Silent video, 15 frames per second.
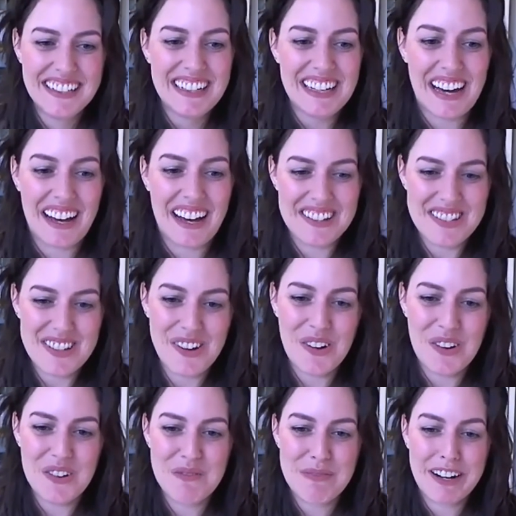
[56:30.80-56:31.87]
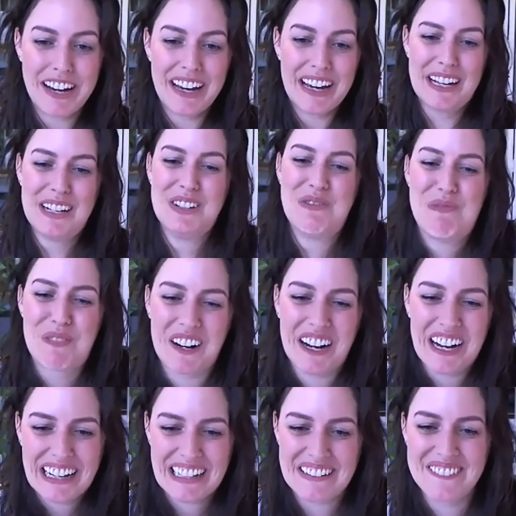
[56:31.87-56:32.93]
Yeah. So pride,
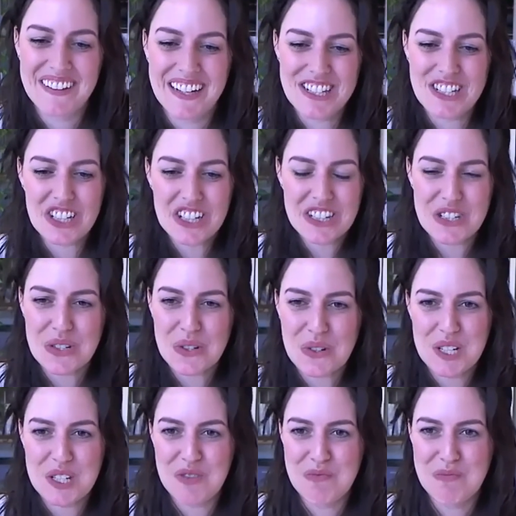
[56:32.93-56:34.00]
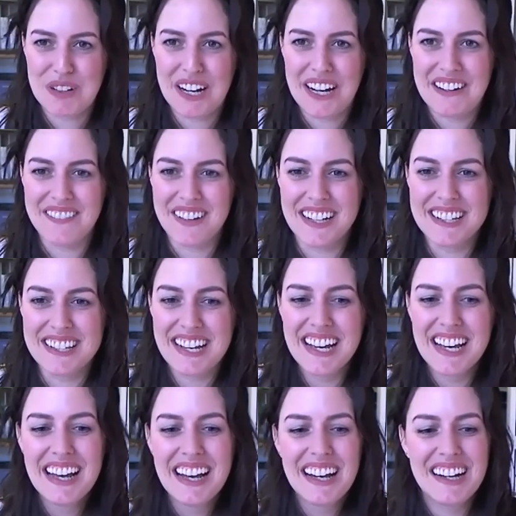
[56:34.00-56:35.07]
pride events. Good stories from pride events.
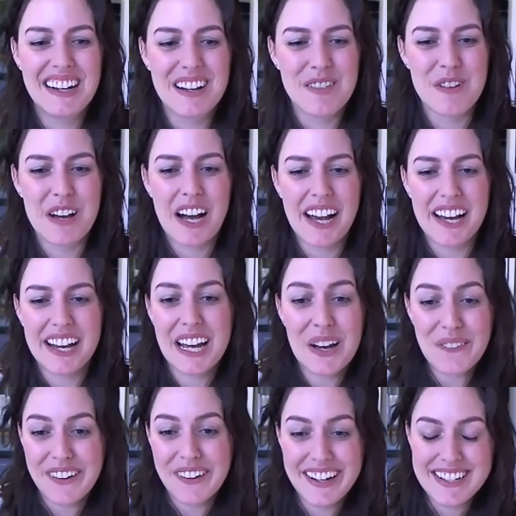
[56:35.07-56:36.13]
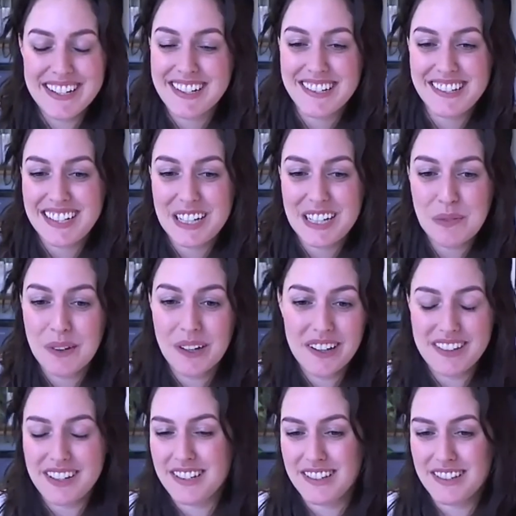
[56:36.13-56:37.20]
Um, I can't wait to see
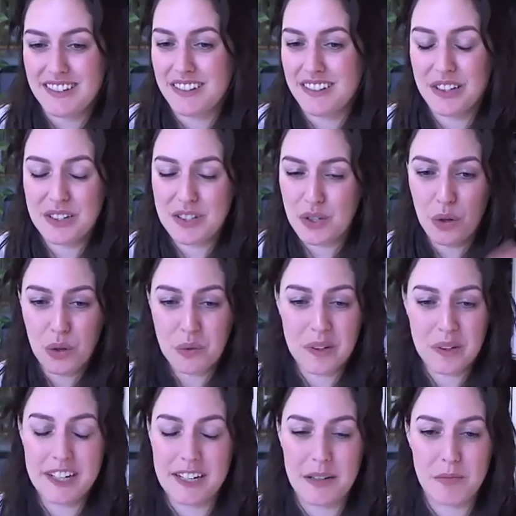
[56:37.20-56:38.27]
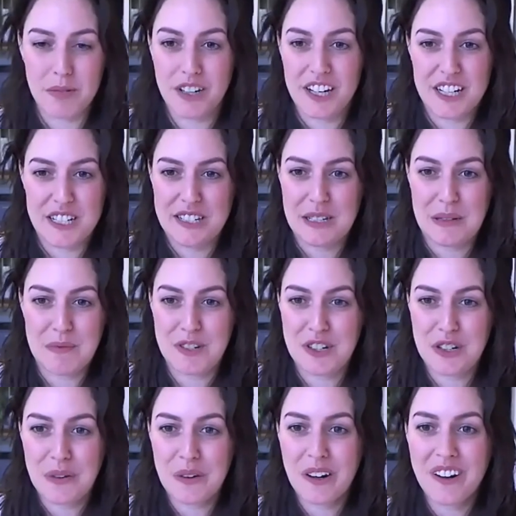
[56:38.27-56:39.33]
what this this whole weekend brings. I'm
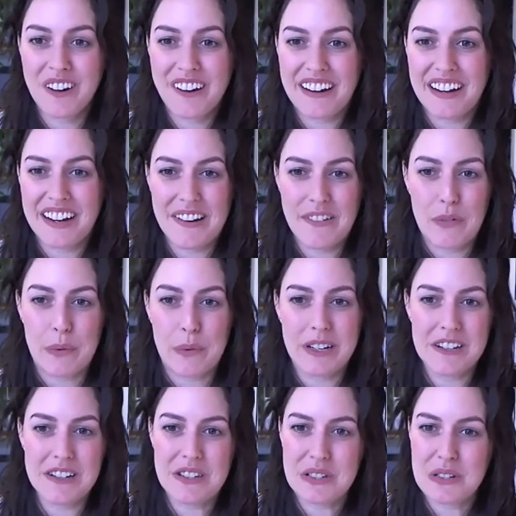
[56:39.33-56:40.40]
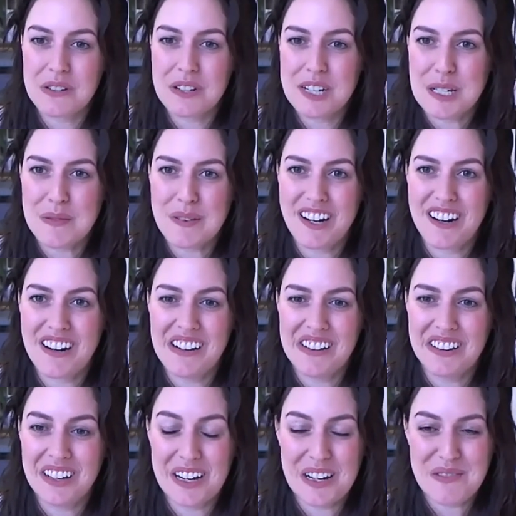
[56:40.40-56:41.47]
sure we're all gonna have weird stories about our
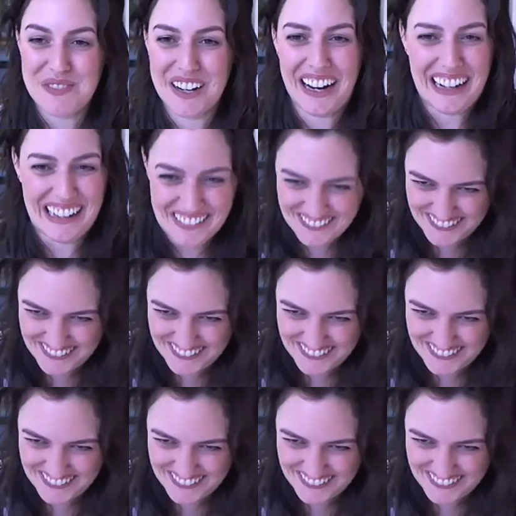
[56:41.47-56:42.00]
online pride